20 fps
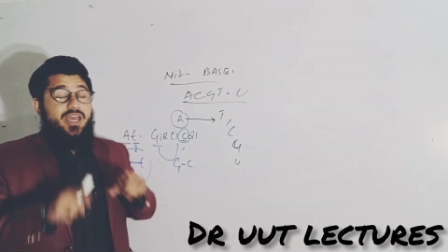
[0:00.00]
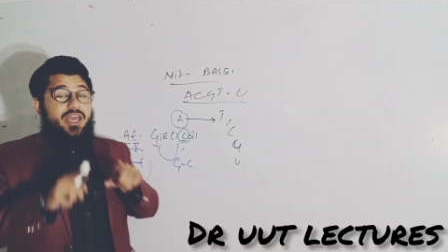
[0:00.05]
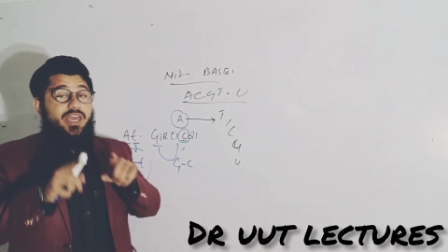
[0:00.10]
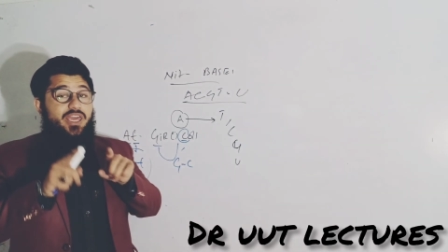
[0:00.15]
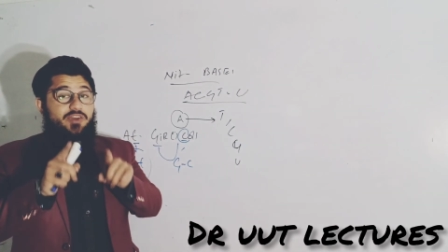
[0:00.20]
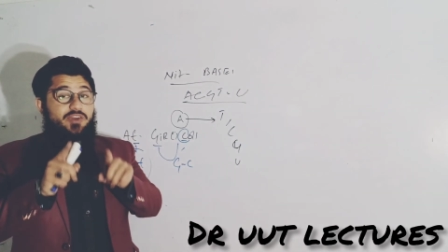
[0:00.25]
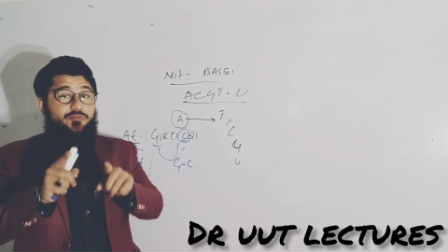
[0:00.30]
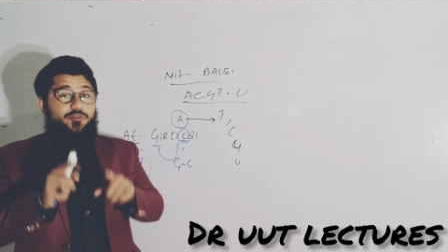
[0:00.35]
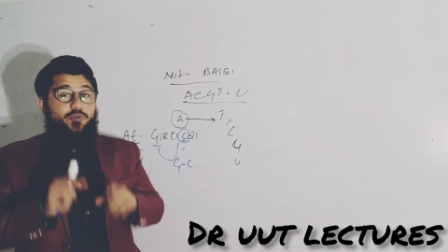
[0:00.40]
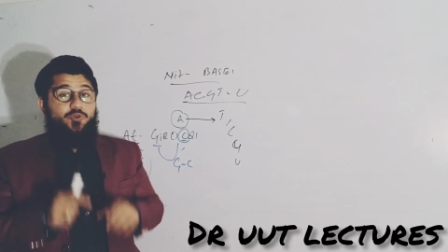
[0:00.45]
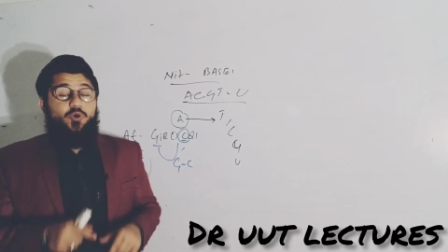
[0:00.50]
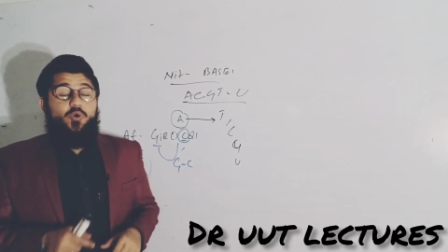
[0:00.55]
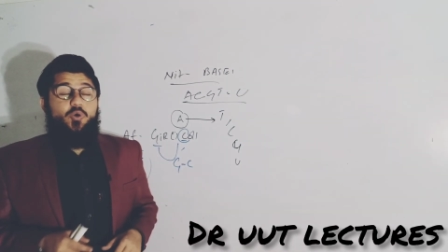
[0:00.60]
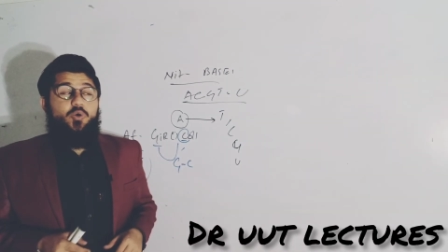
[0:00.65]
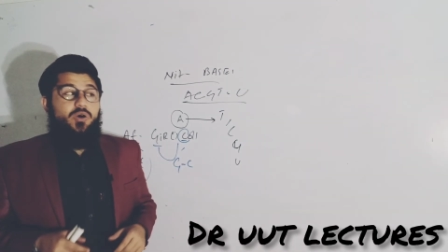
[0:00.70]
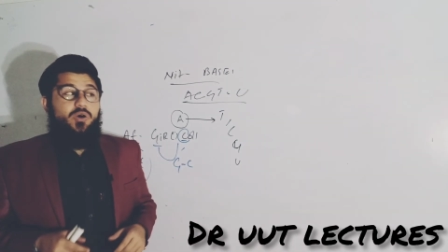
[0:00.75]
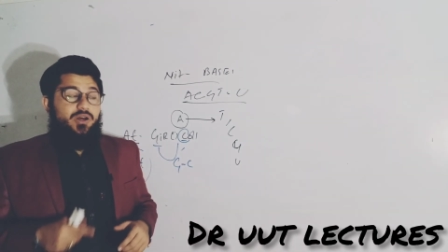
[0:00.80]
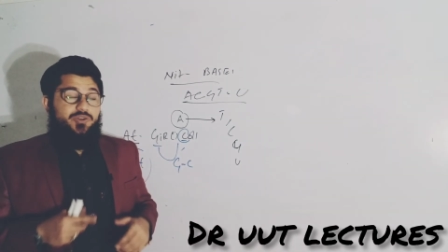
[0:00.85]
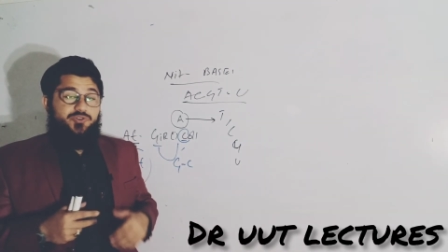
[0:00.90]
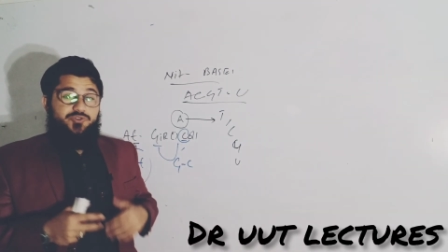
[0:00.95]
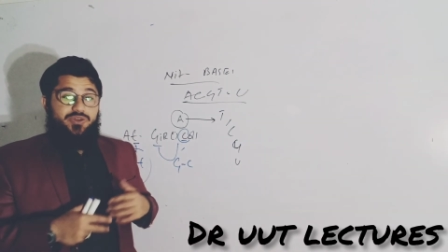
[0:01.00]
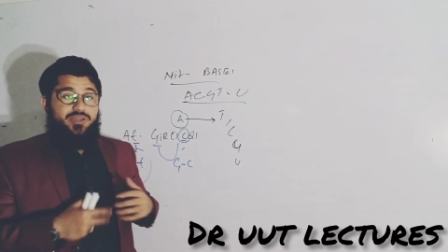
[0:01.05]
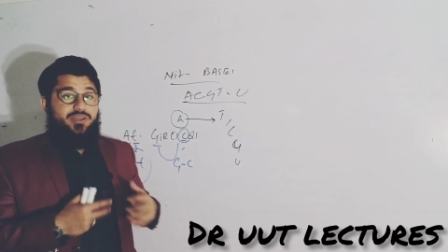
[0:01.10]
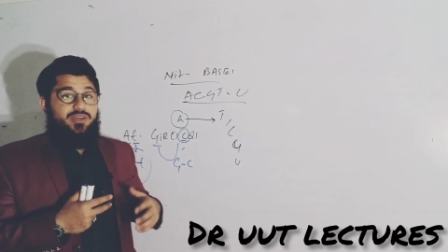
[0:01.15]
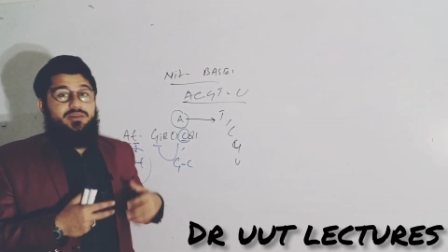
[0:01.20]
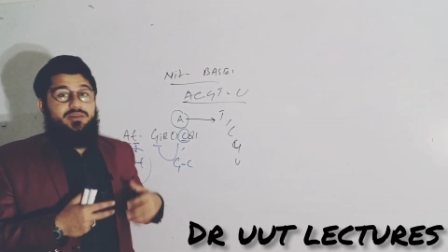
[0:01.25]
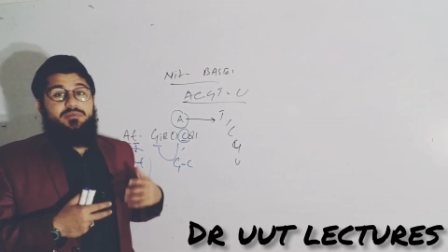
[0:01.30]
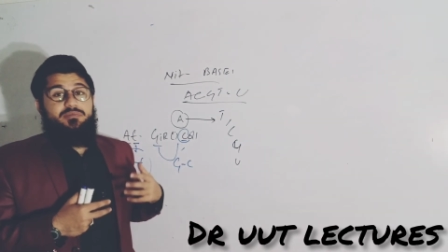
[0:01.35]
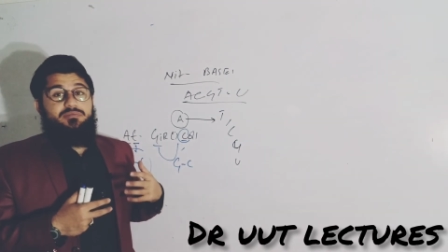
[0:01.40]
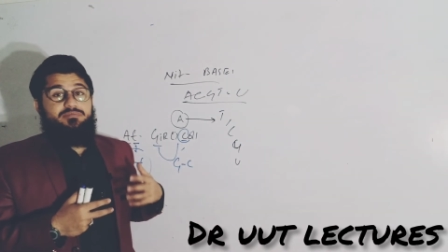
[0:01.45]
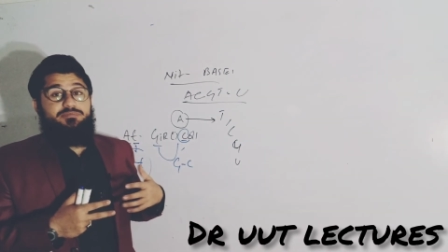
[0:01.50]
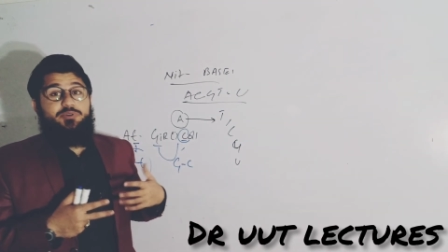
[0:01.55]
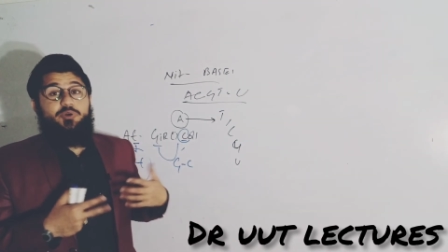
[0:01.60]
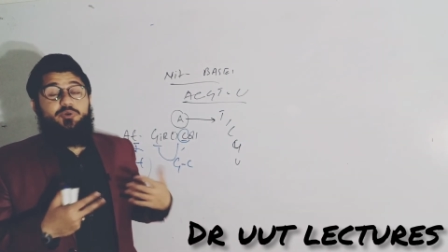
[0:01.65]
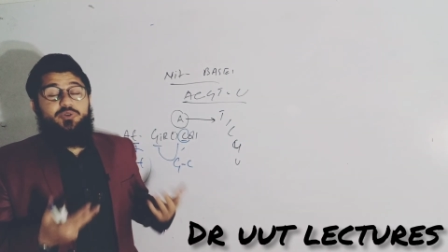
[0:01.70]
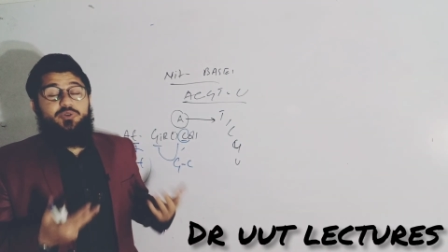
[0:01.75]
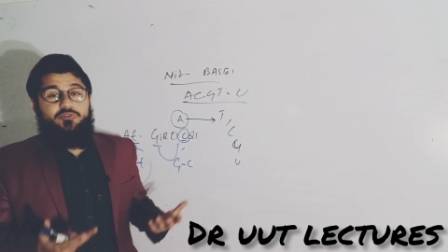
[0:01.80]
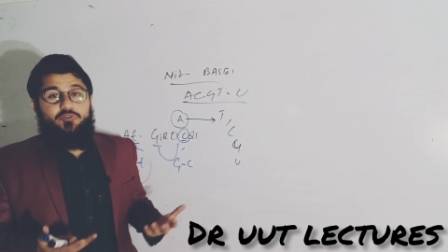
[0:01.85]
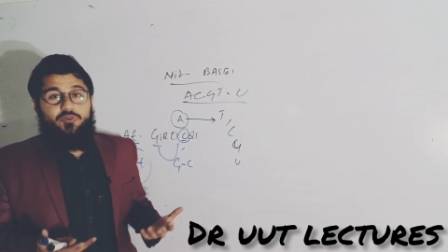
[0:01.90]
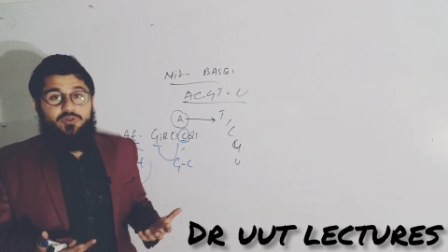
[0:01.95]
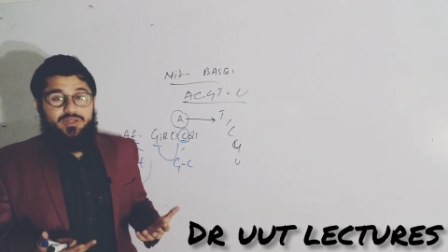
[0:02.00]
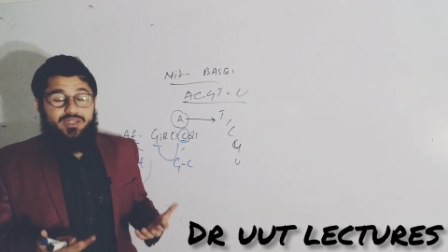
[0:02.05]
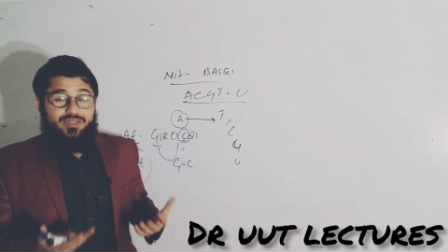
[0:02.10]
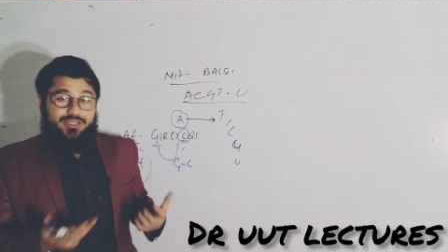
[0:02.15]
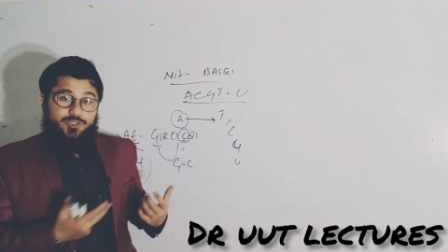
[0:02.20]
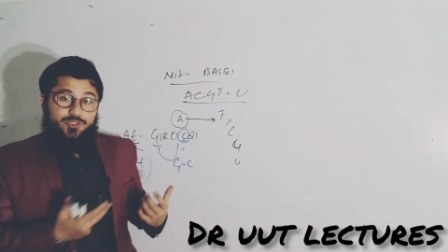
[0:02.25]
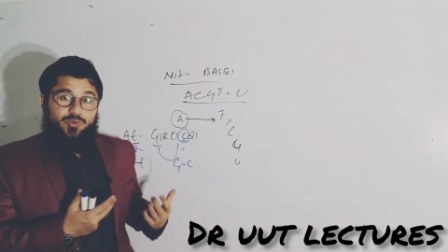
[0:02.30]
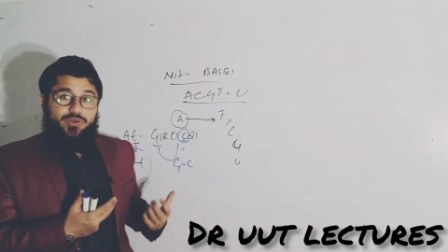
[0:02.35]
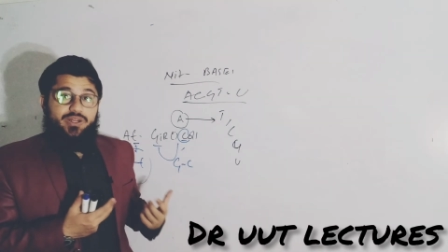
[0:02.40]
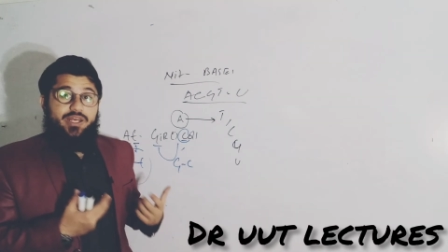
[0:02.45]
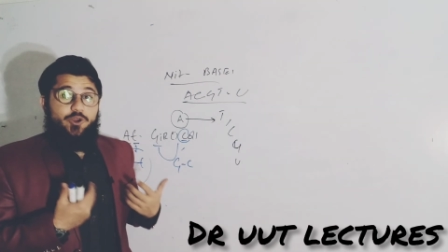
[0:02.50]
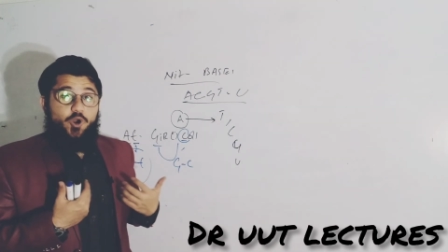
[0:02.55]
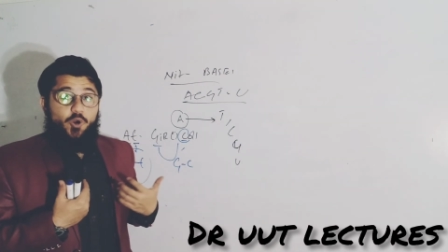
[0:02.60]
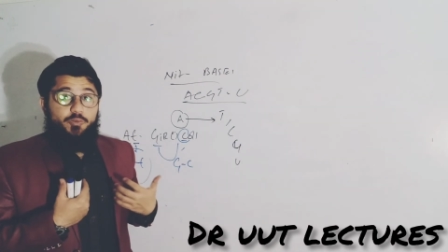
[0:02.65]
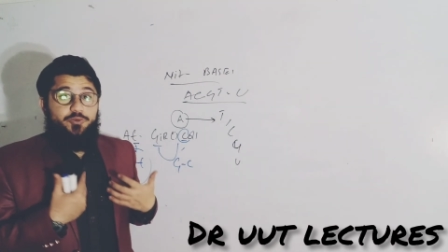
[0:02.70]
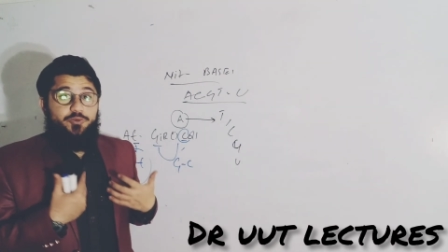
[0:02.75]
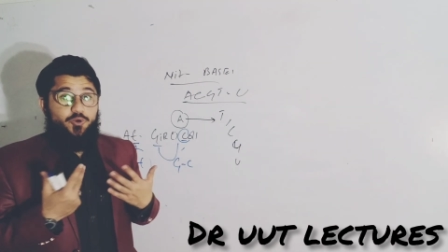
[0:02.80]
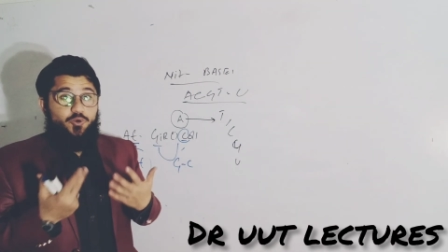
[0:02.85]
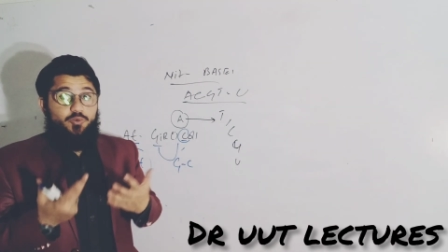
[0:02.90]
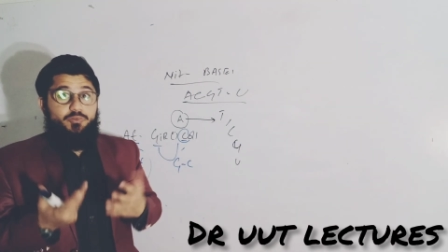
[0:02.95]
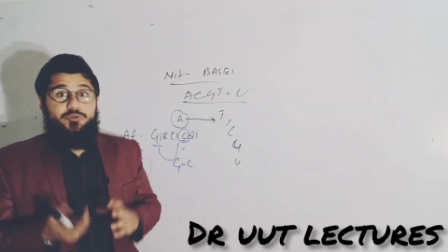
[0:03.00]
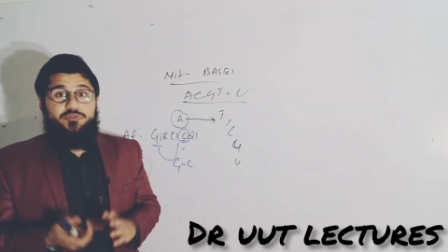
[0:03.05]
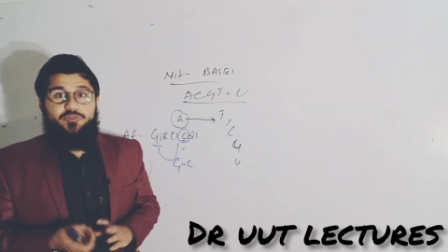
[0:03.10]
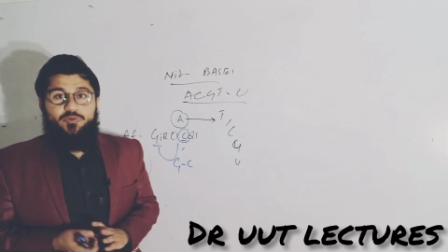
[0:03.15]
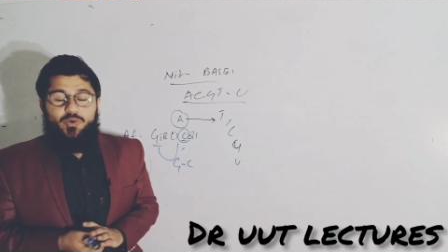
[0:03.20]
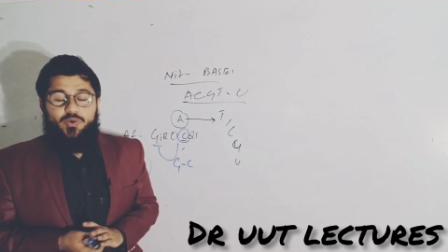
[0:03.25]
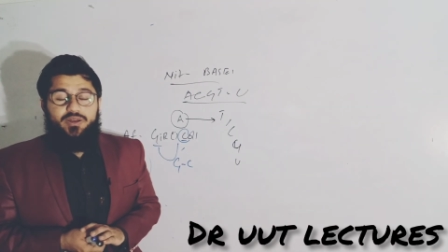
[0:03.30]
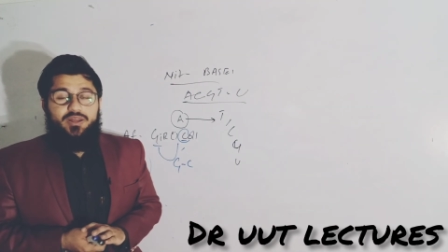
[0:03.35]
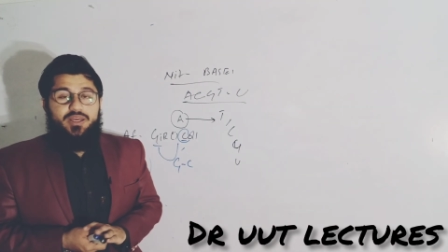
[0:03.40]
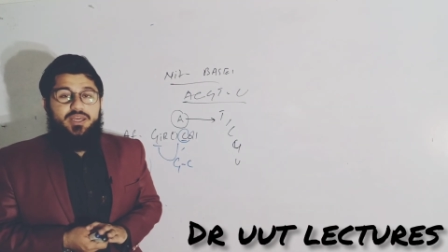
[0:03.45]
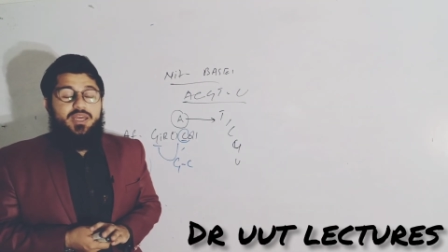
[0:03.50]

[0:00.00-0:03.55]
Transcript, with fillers: if you know a trick beautiful then this one i hope you know beautiful one